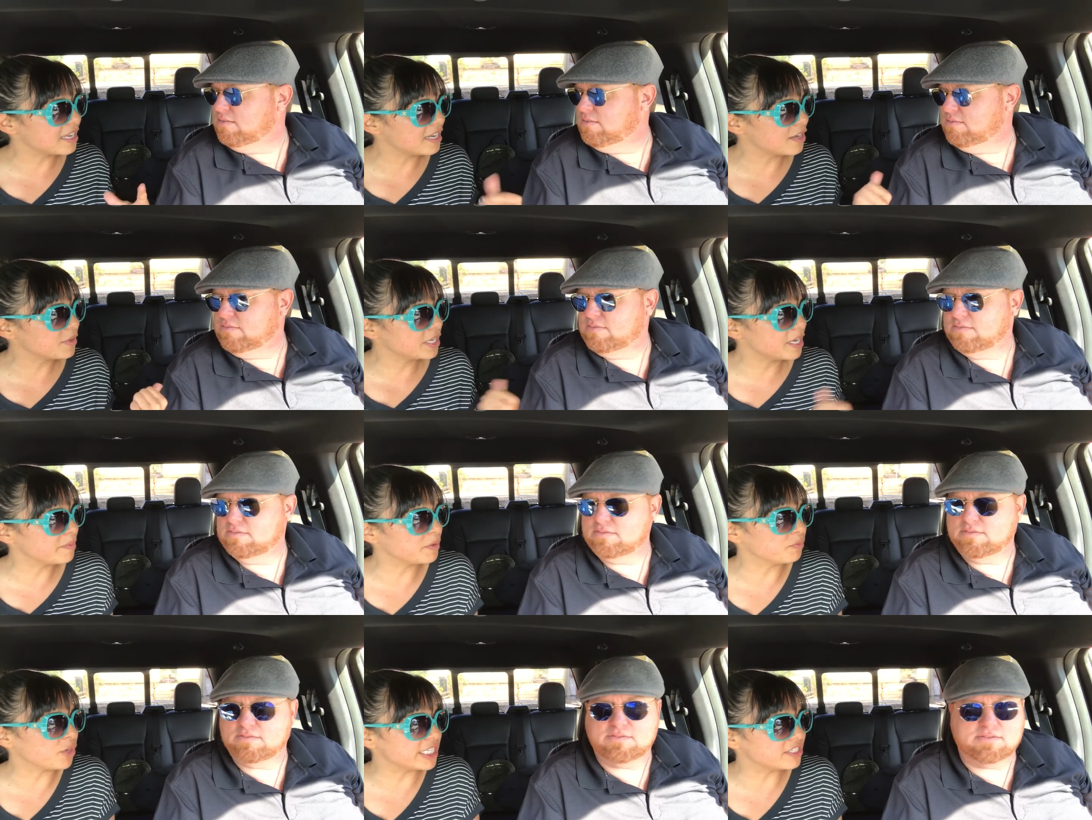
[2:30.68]
Speaker 1: son, I would name
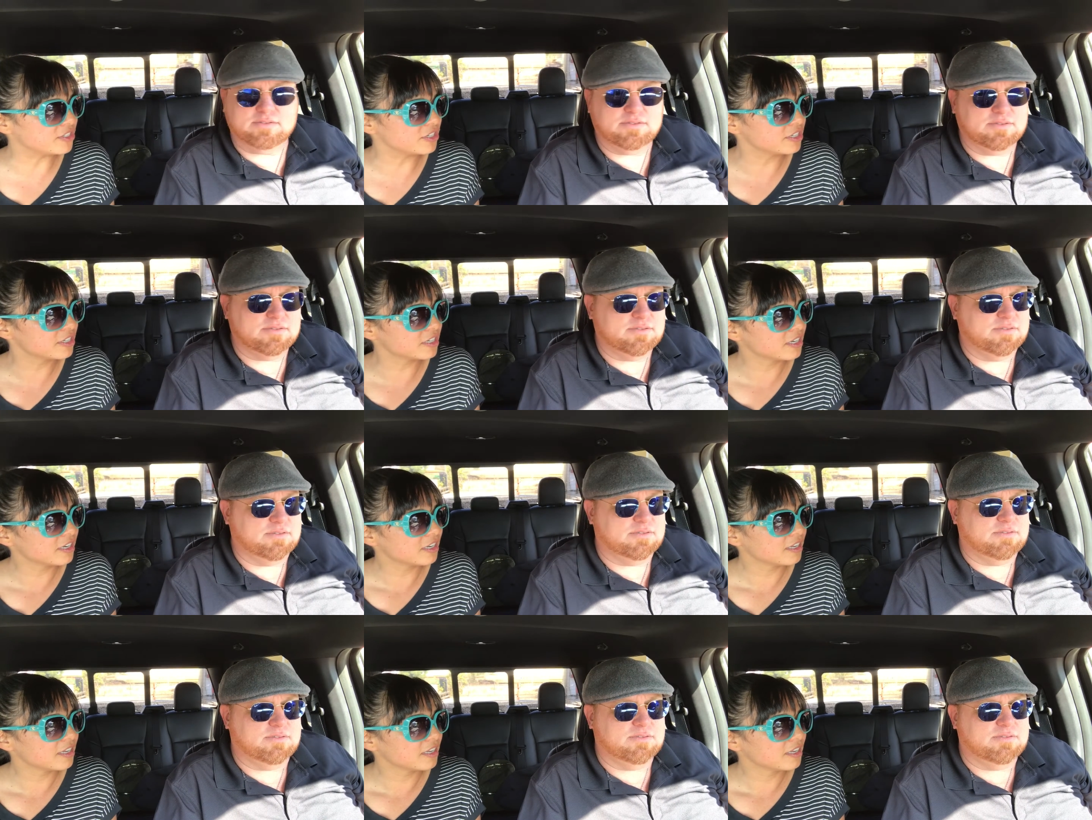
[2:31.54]
him Racer?
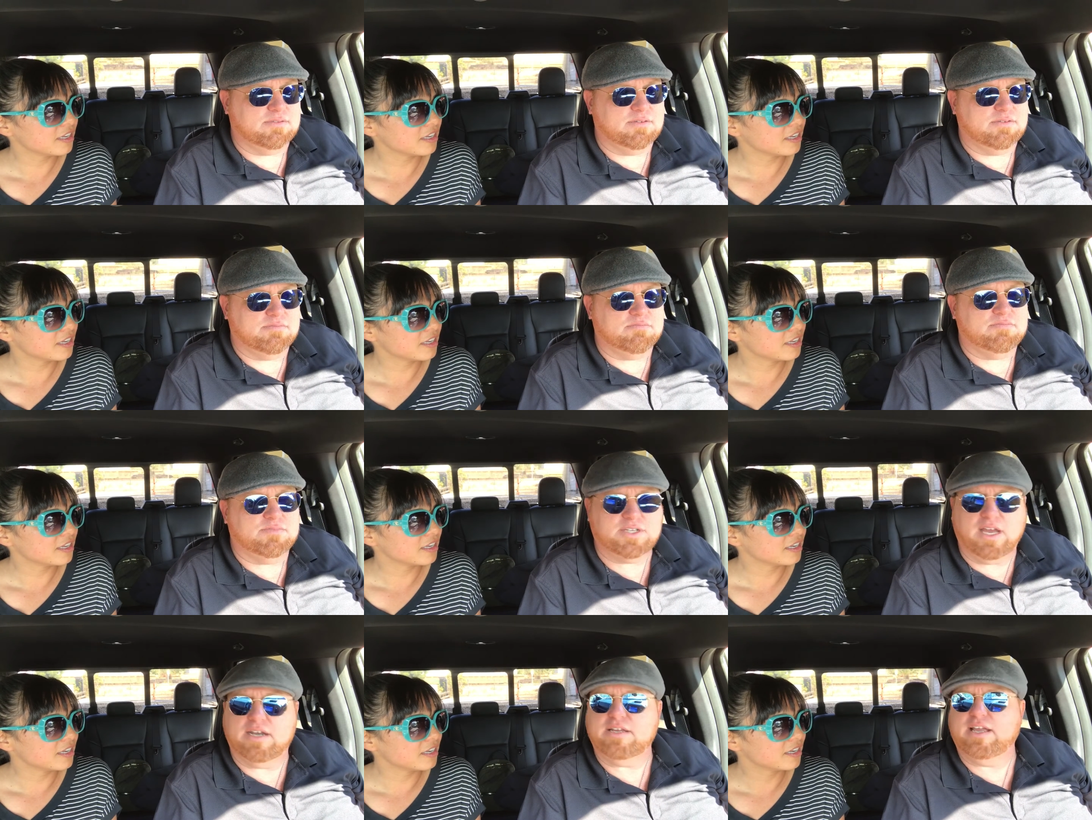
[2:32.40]
Speaker 2: It's
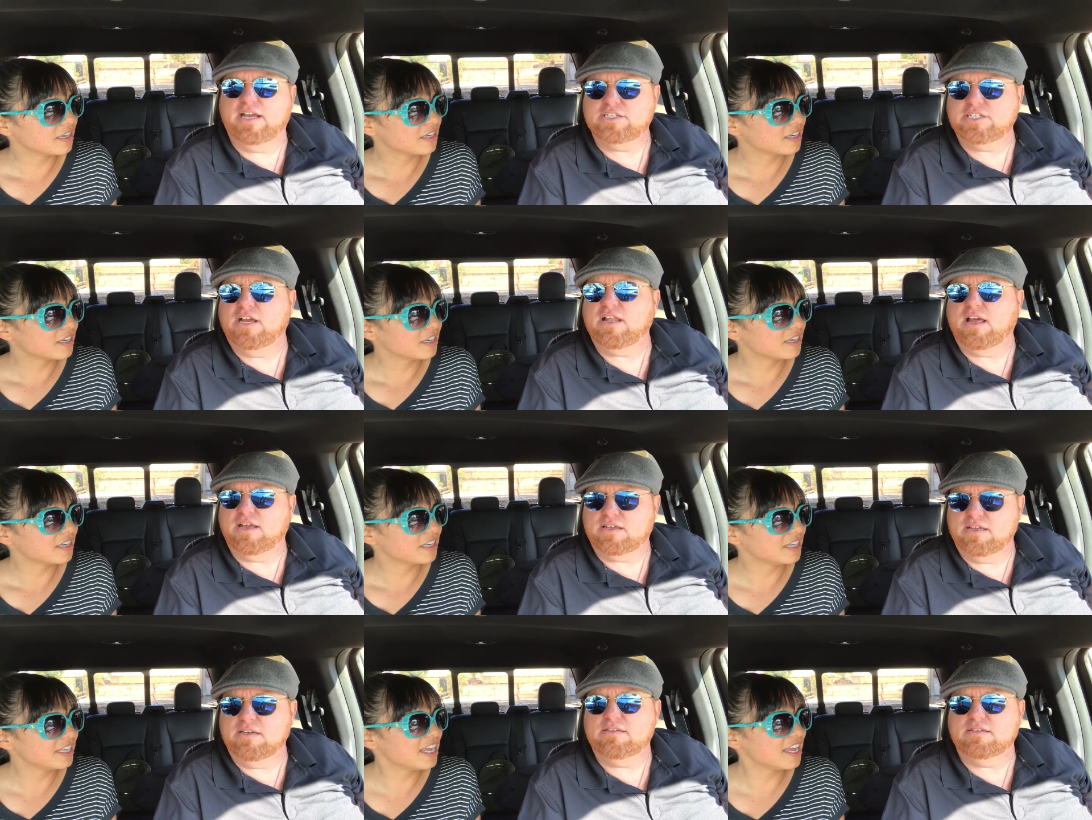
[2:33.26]
kind of catchy. I like
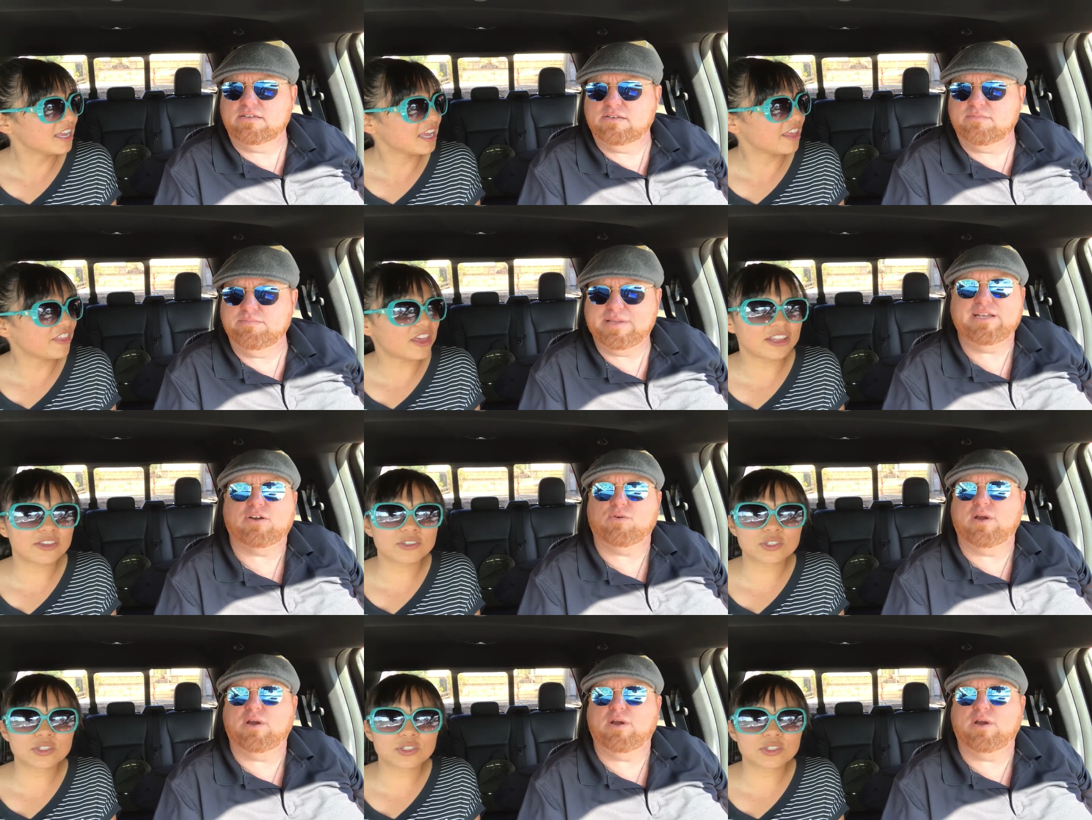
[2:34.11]
it. Yeah, being